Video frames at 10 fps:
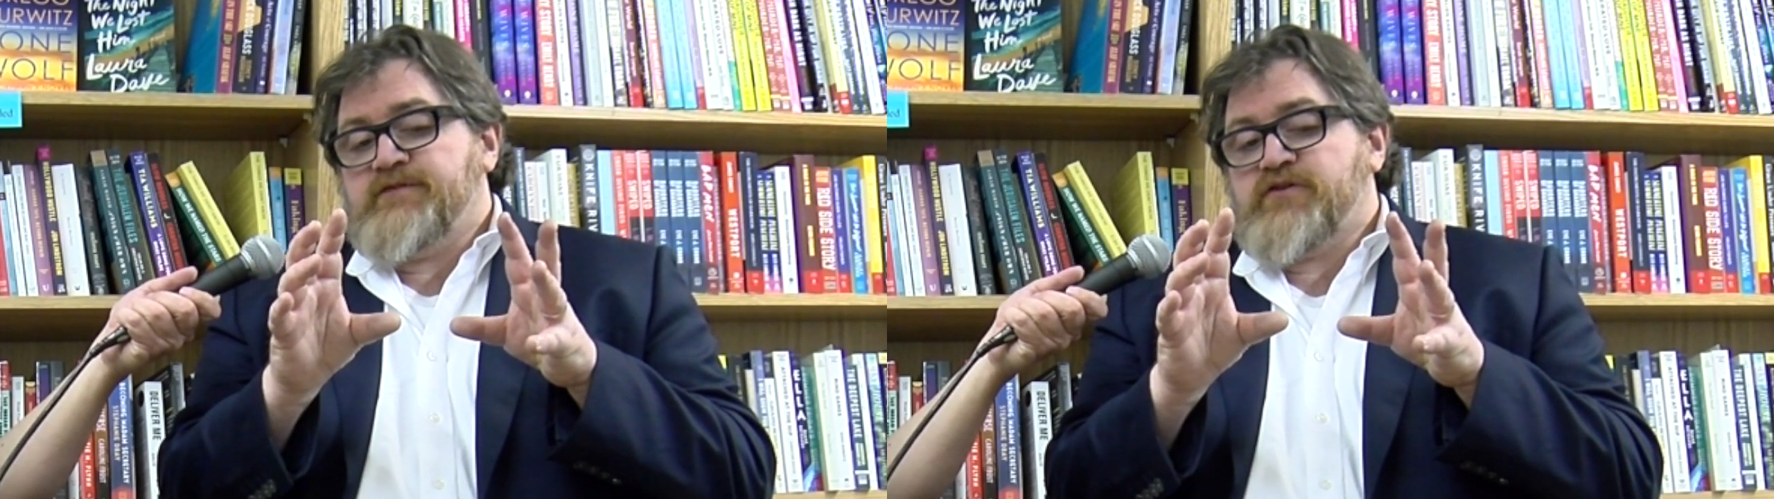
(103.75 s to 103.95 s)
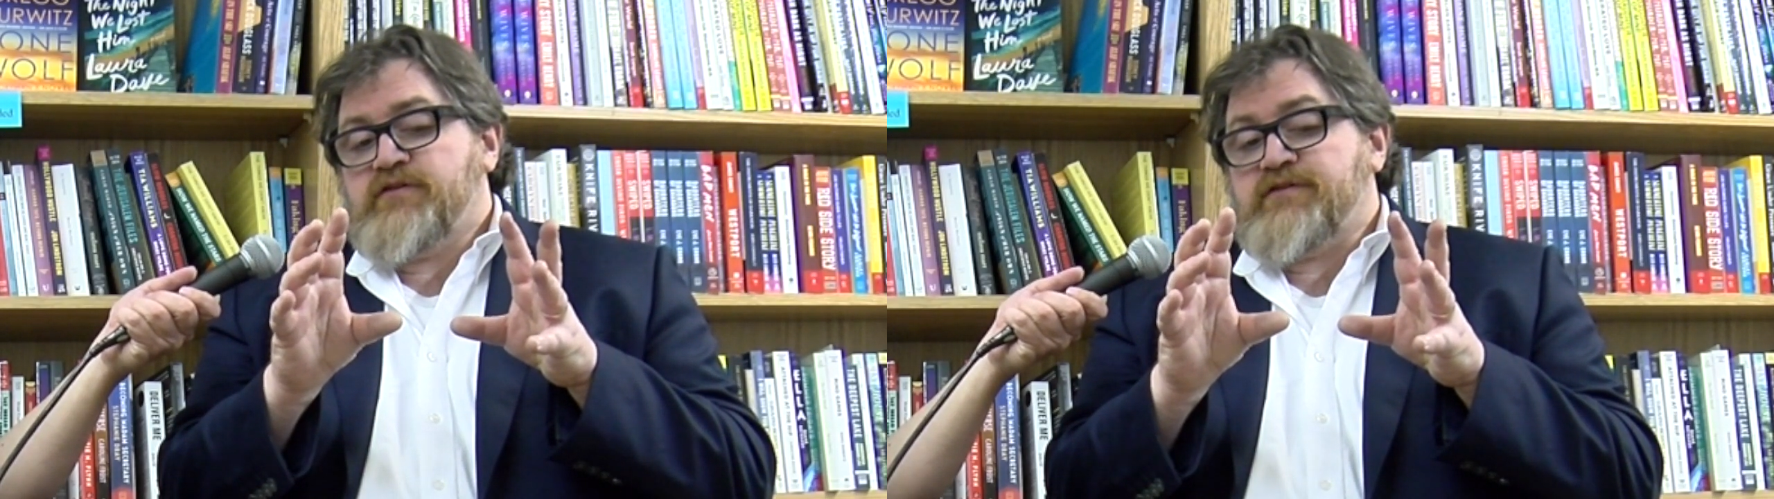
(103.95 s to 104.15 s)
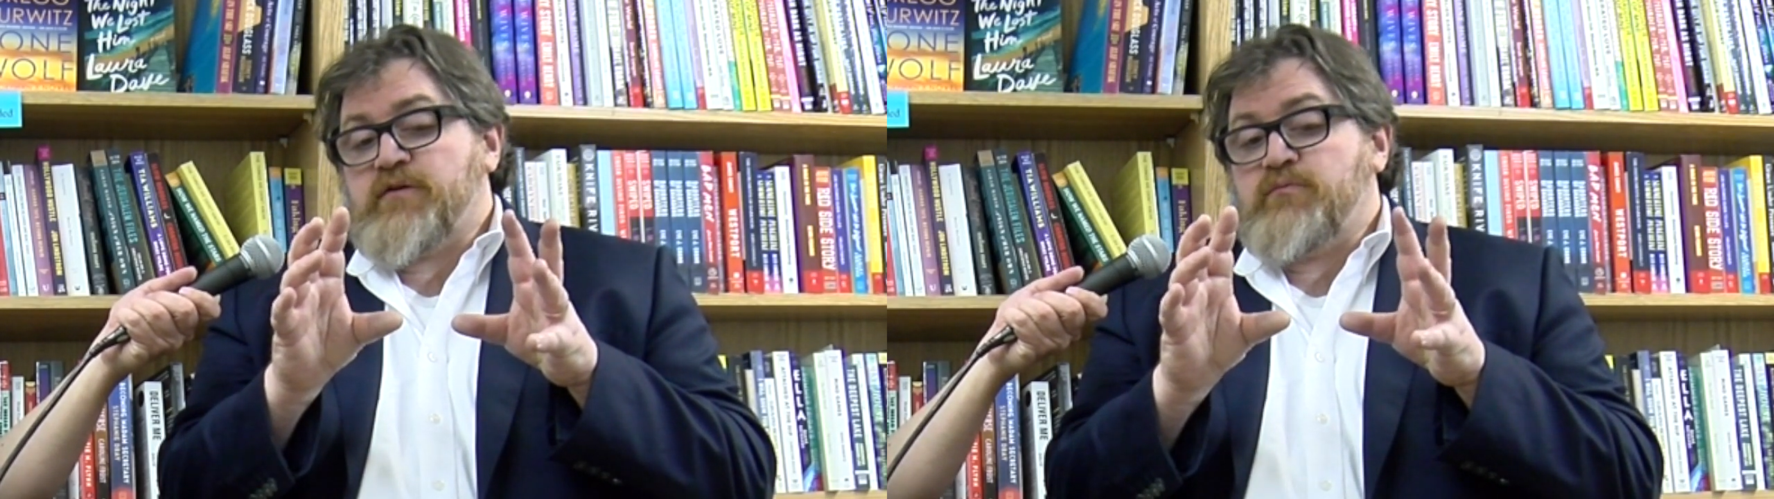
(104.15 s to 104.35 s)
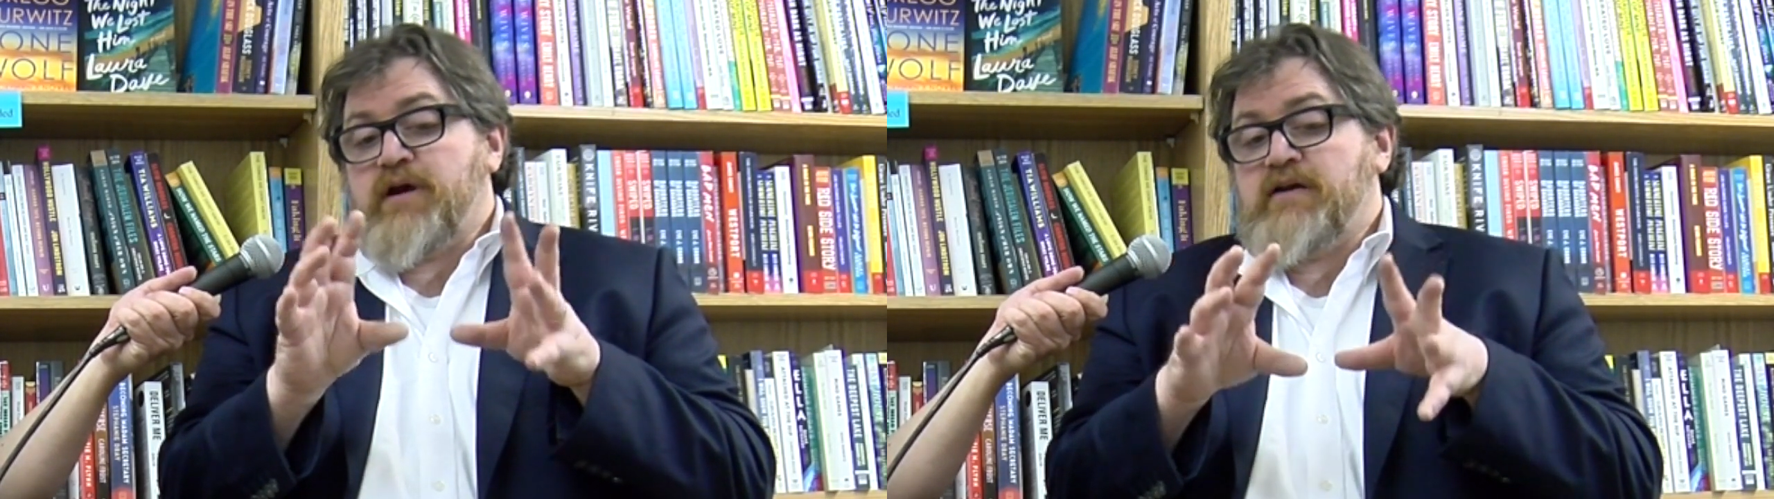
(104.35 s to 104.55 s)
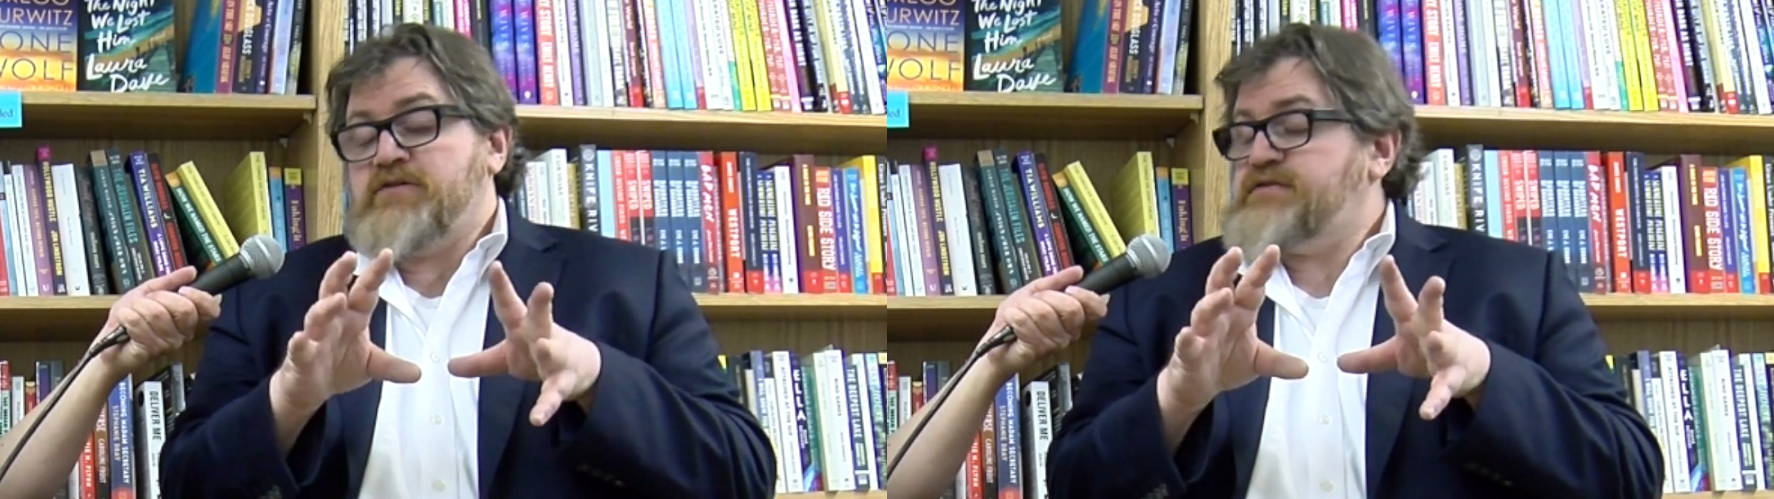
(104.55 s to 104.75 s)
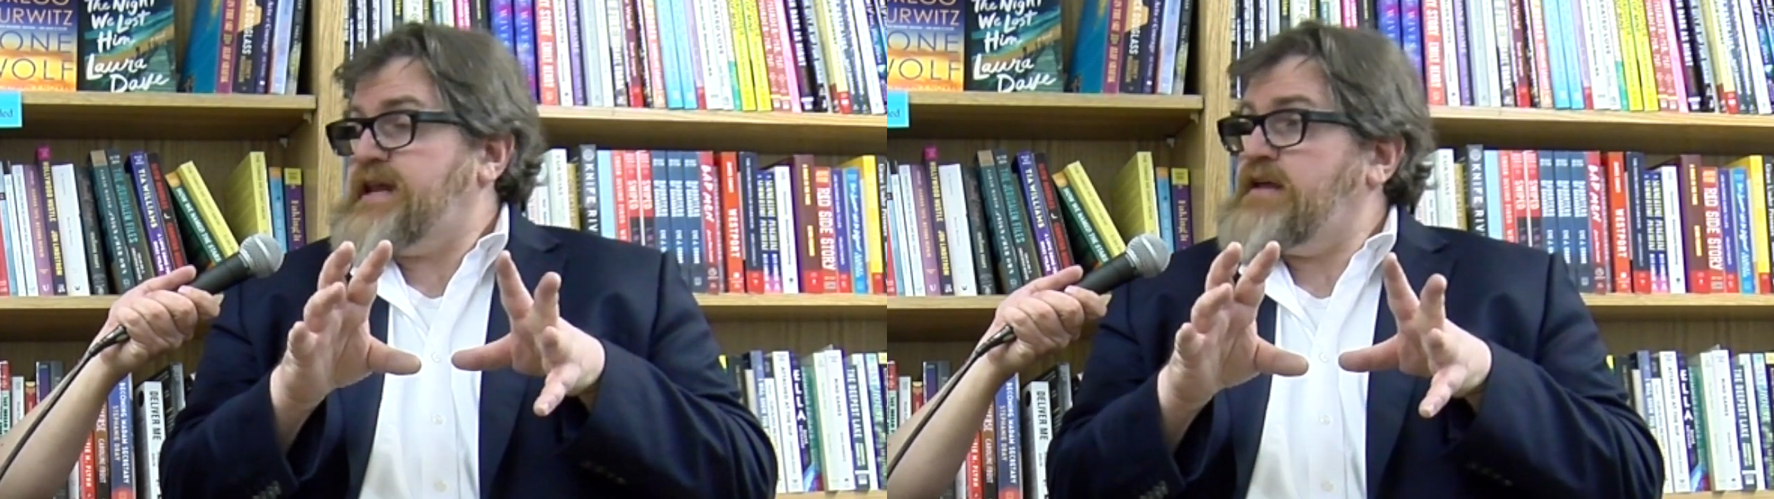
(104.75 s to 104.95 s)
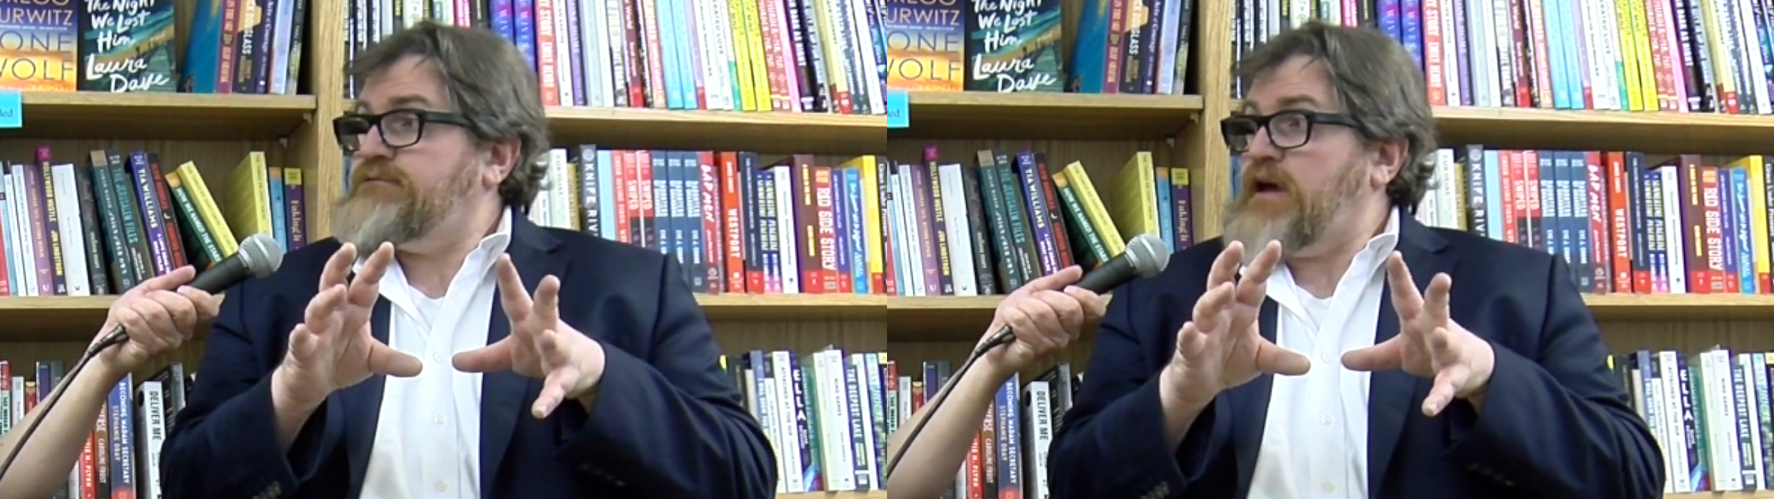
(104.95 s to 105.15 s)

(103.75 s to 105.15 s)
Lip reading: so that their predators can't